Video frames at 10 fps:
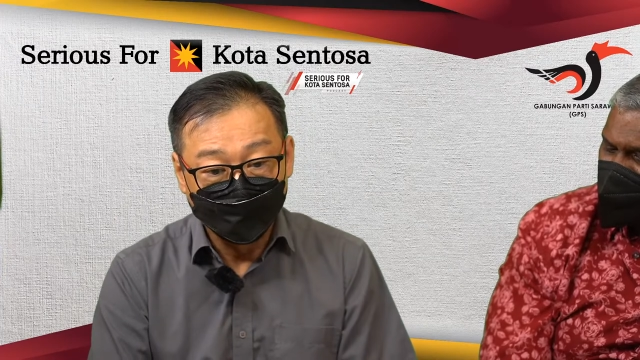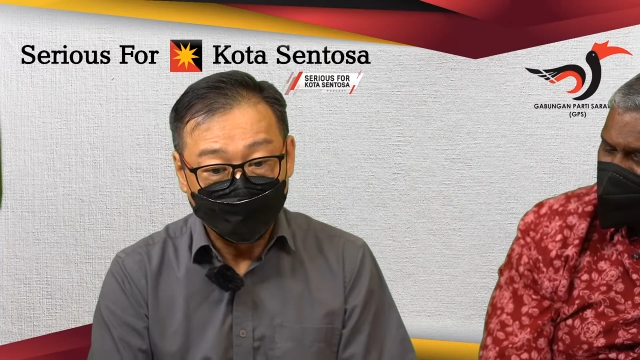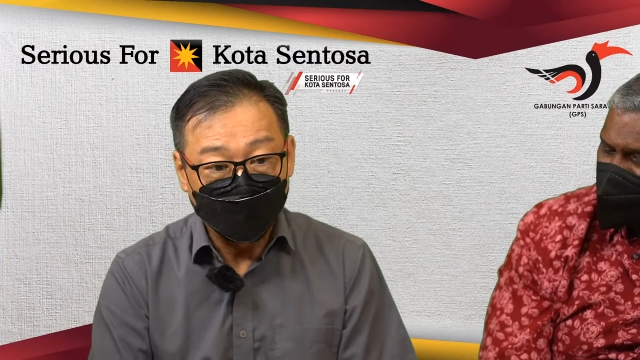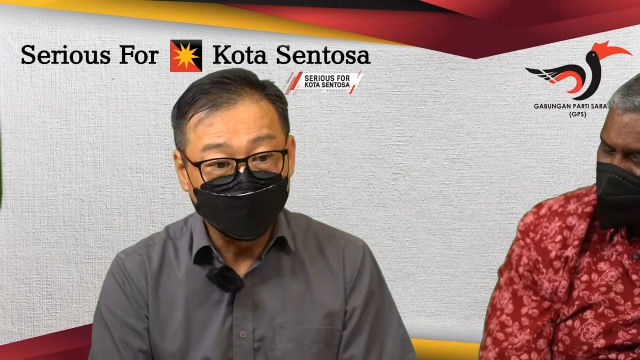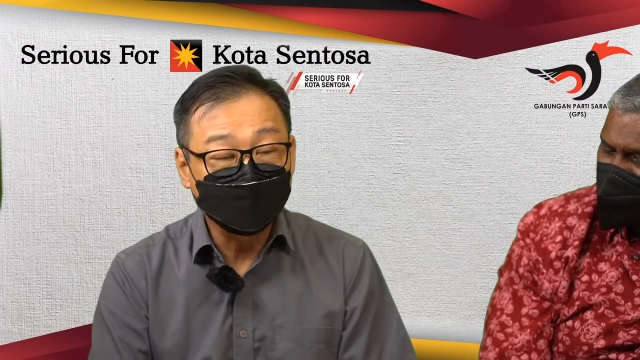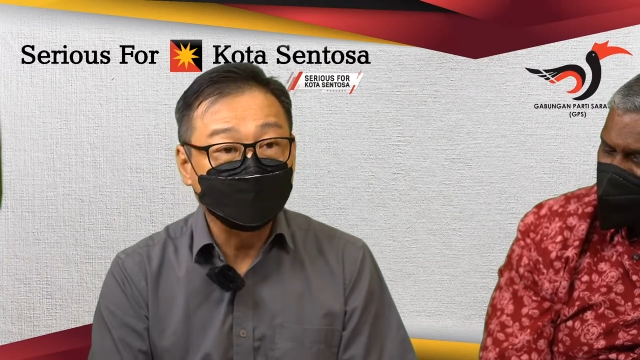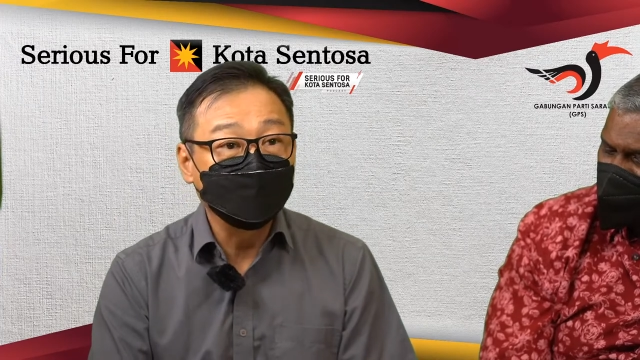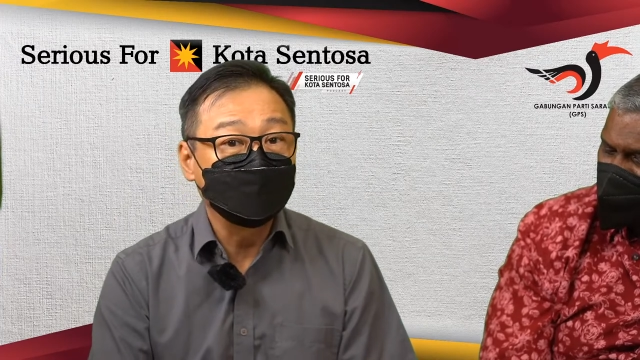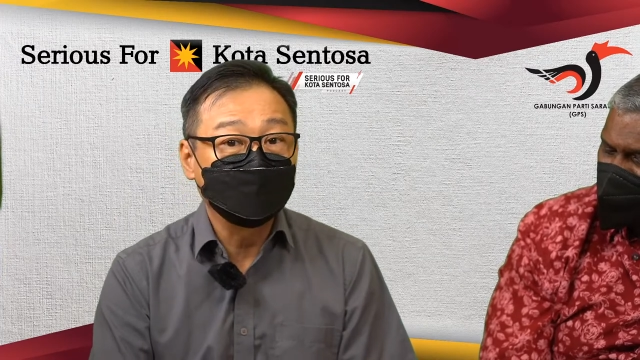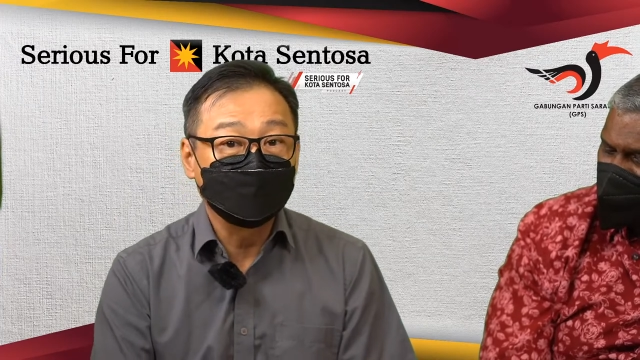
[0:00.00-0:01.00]
I have
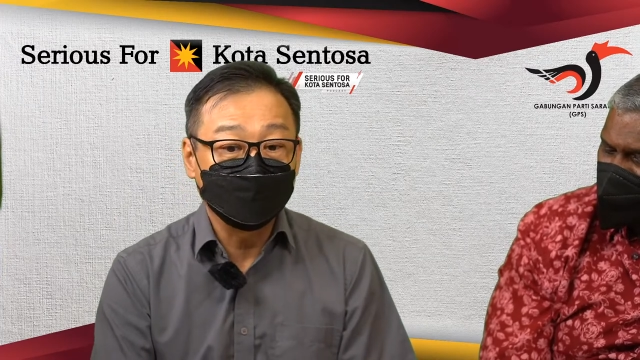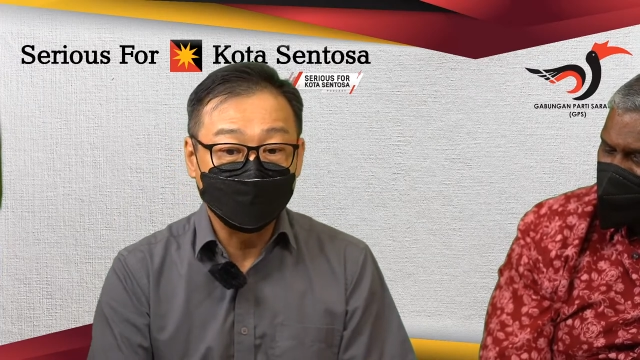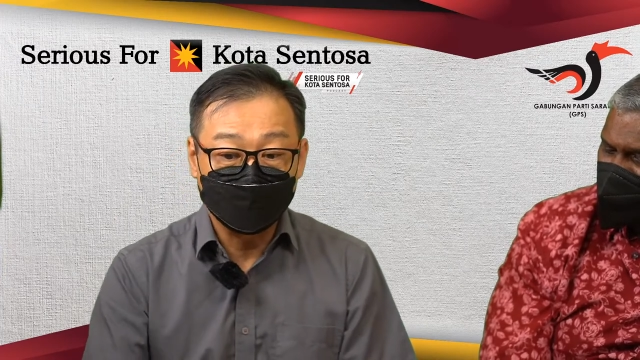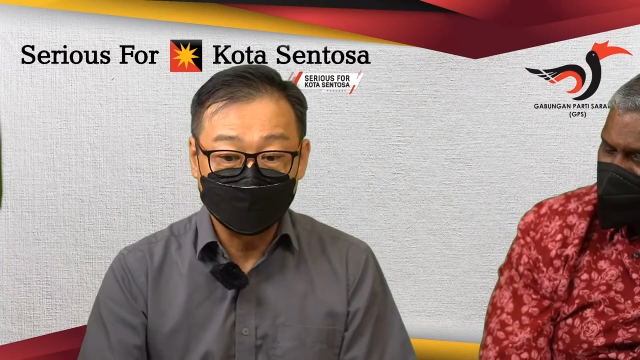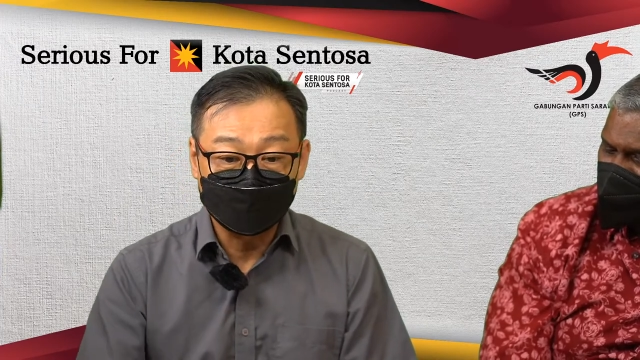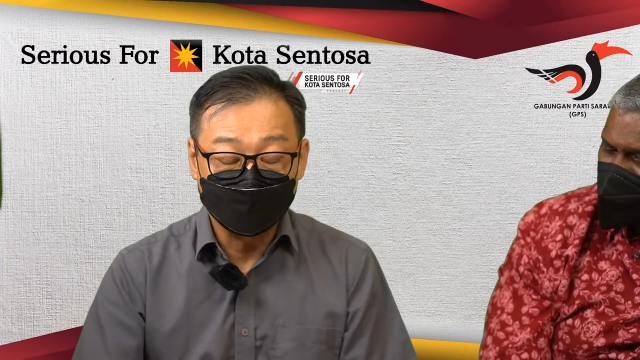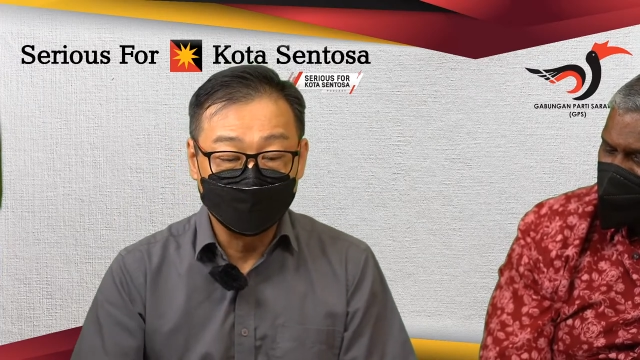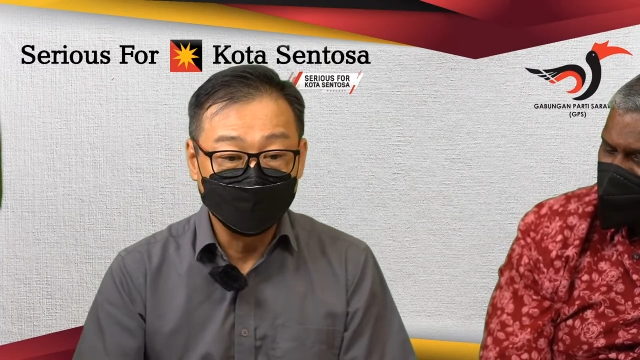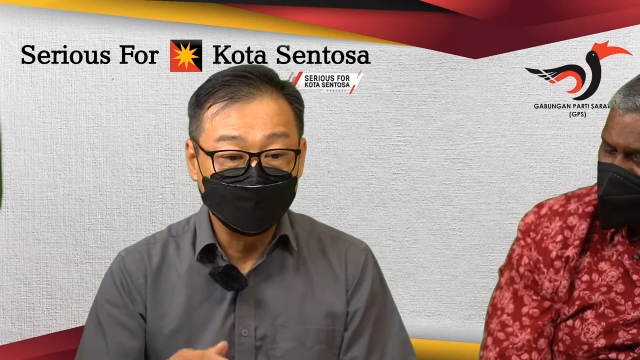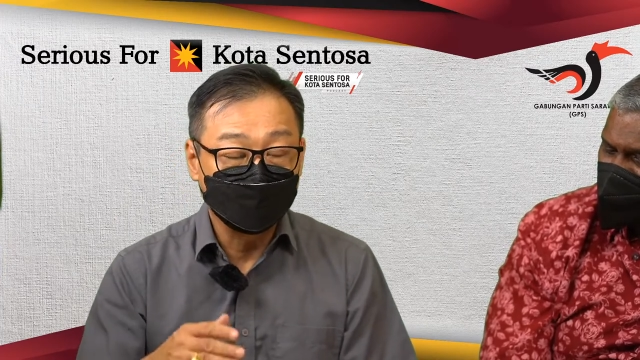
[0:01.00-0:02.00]
three children that is
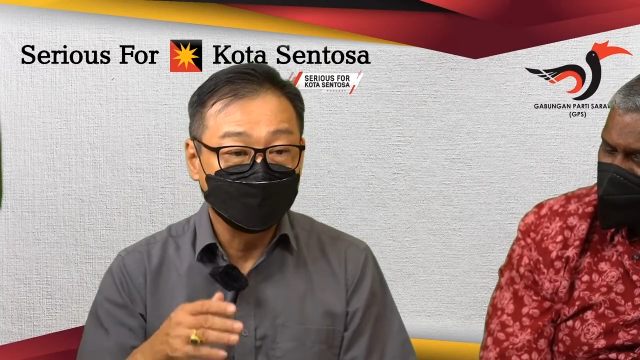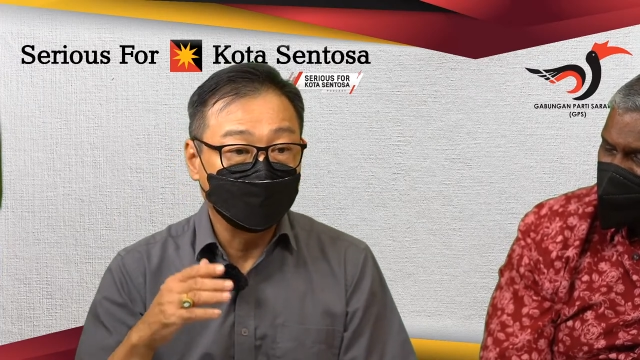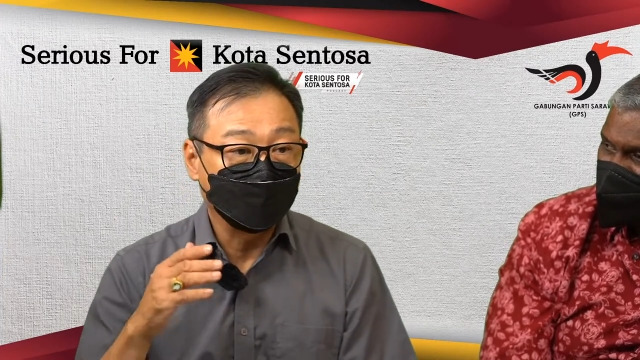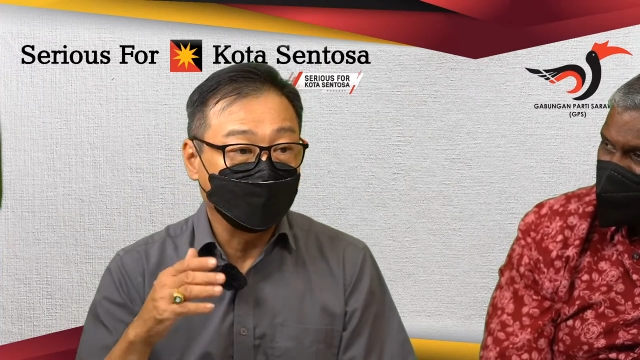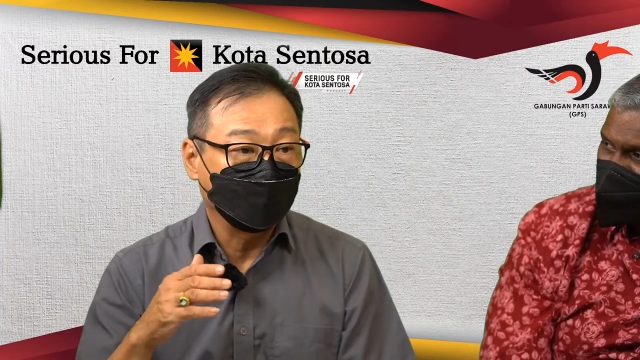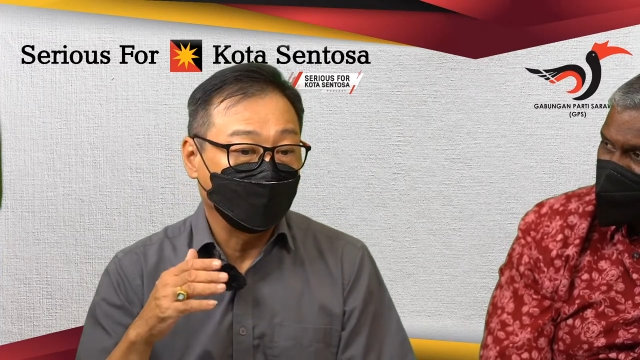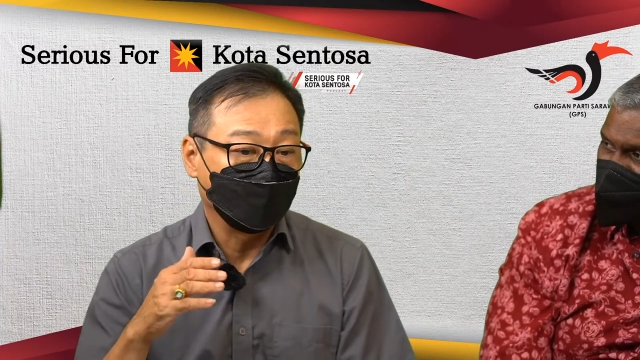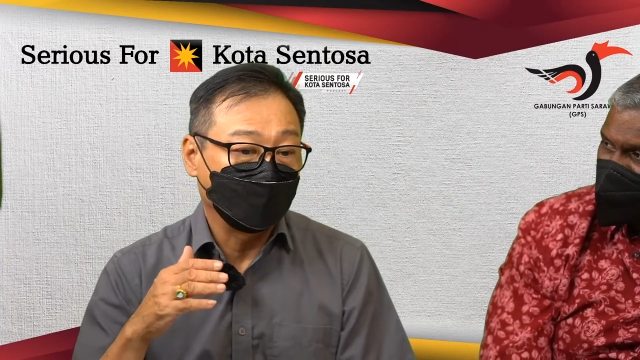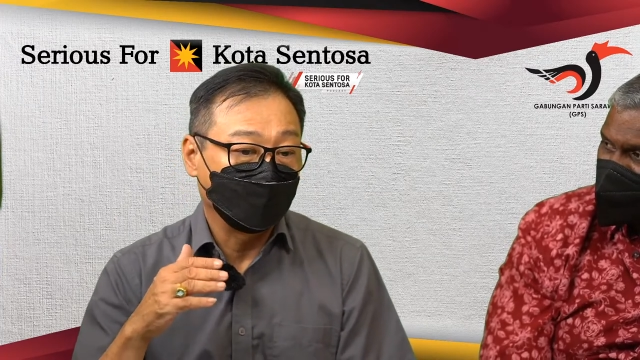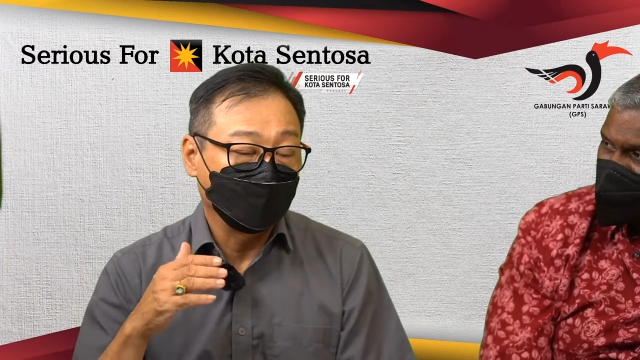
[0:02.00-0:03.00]
all
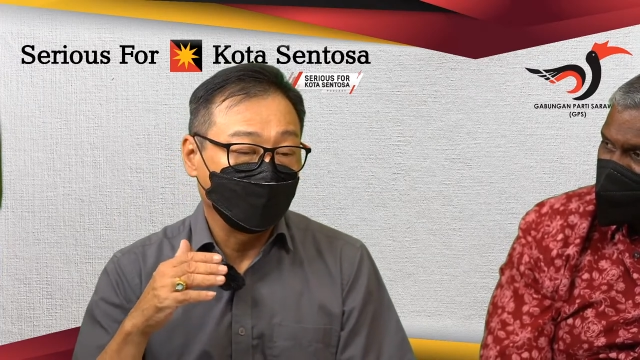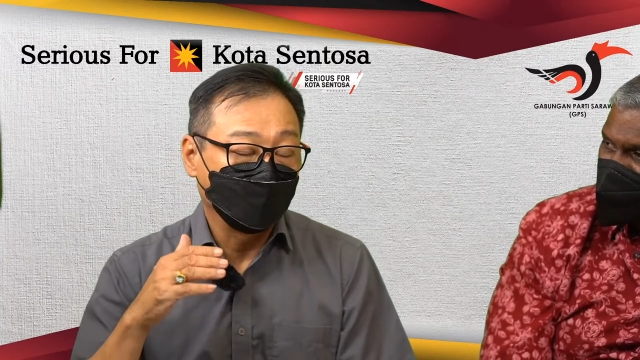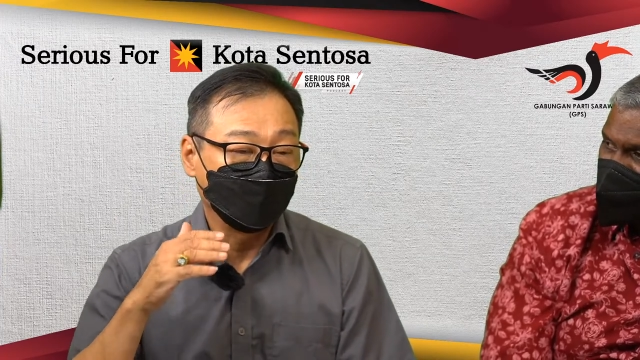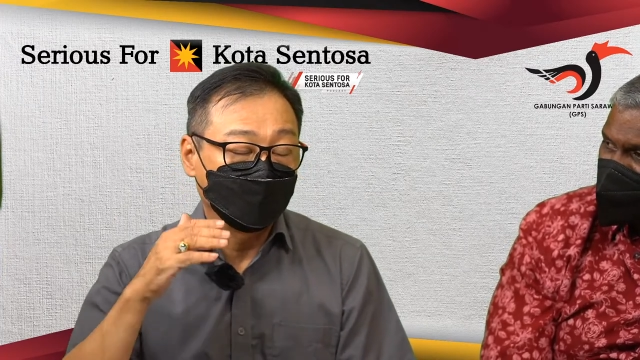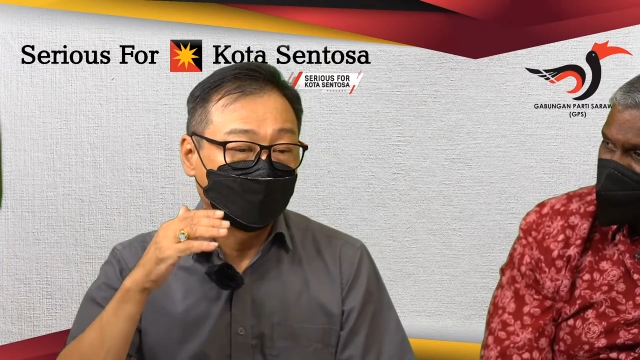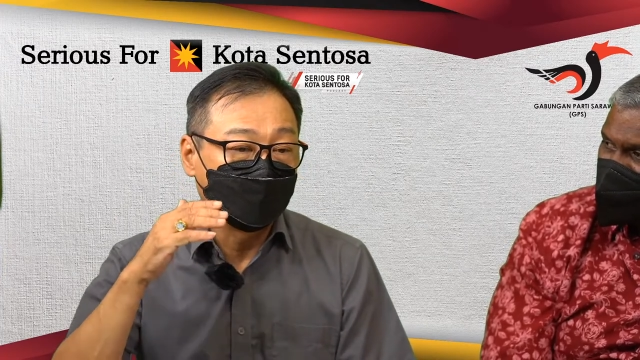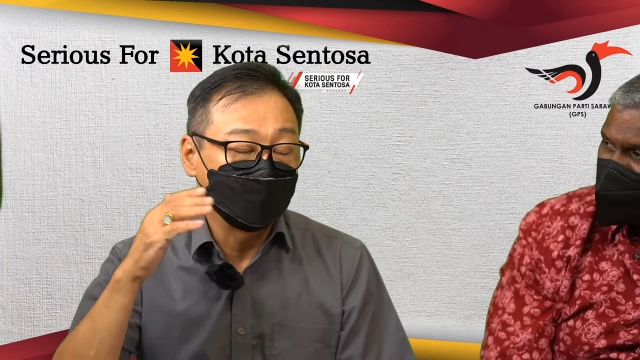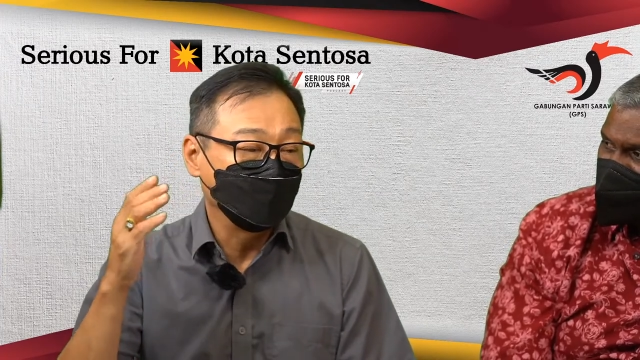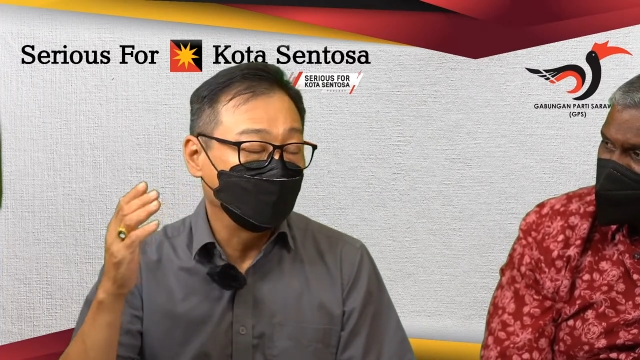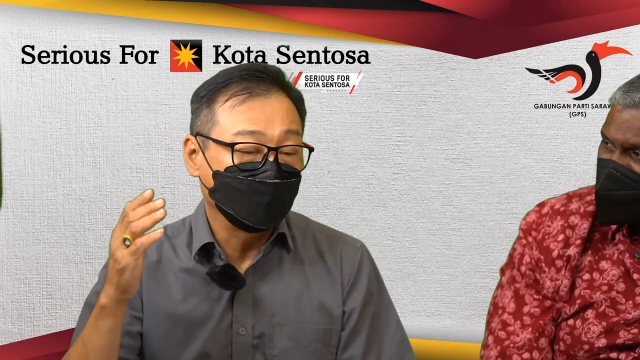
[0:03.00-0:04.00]
uh, up to
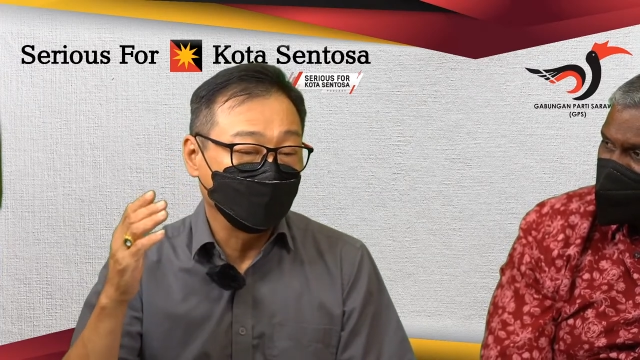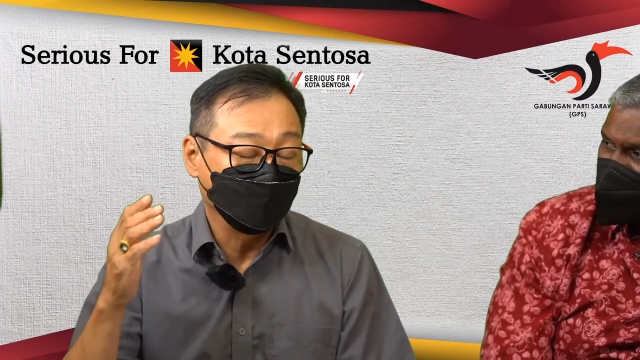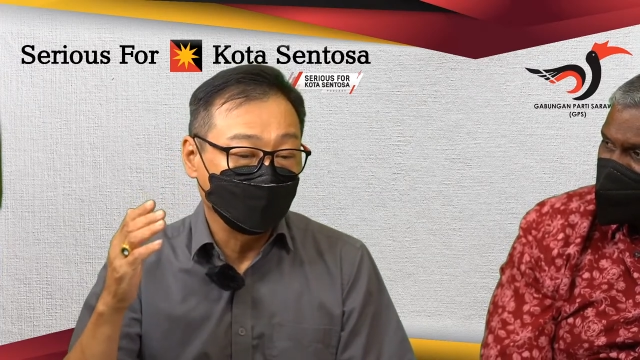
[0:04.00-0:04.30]
uh,